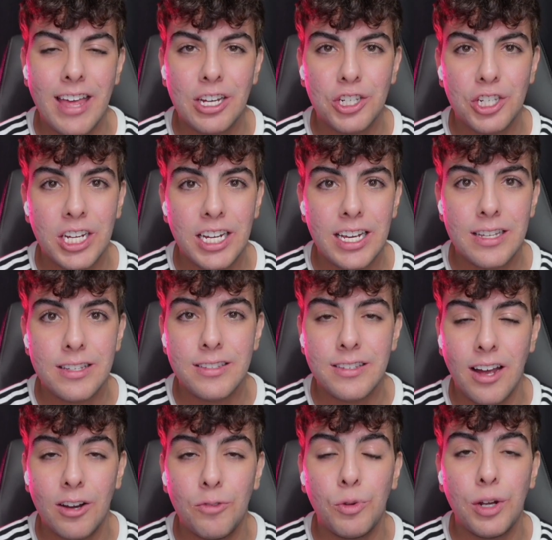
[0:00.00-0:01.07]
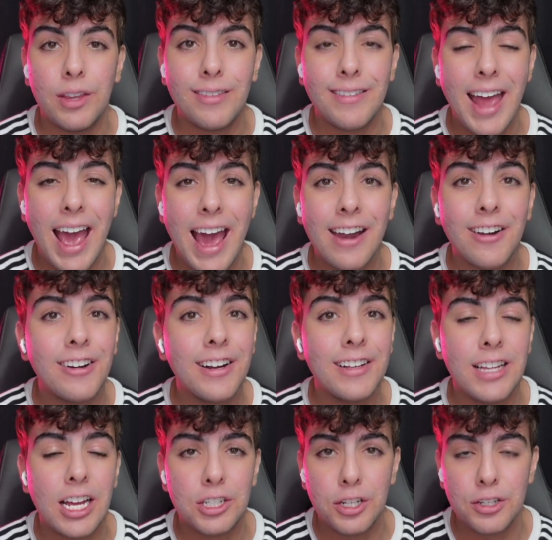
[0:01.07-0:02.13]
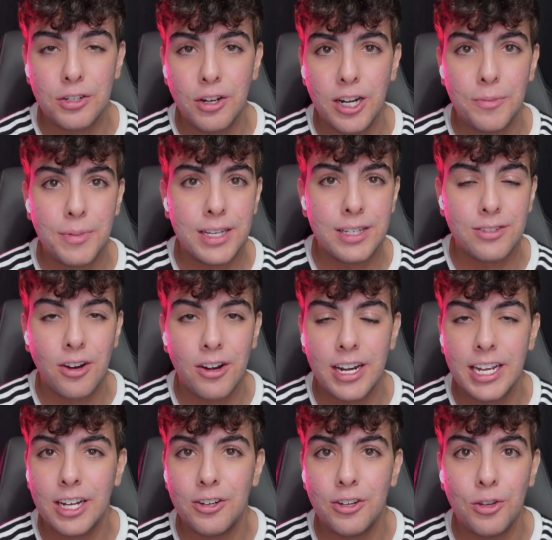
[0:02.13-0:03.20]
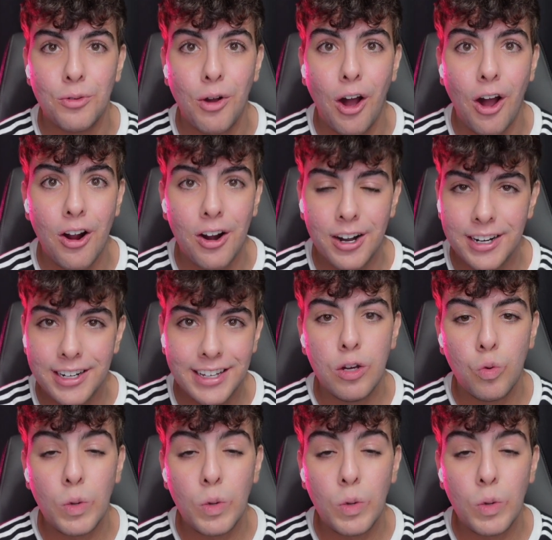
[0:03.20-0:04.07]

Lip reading: she is done with Natter and that she's going to be starting a new arc.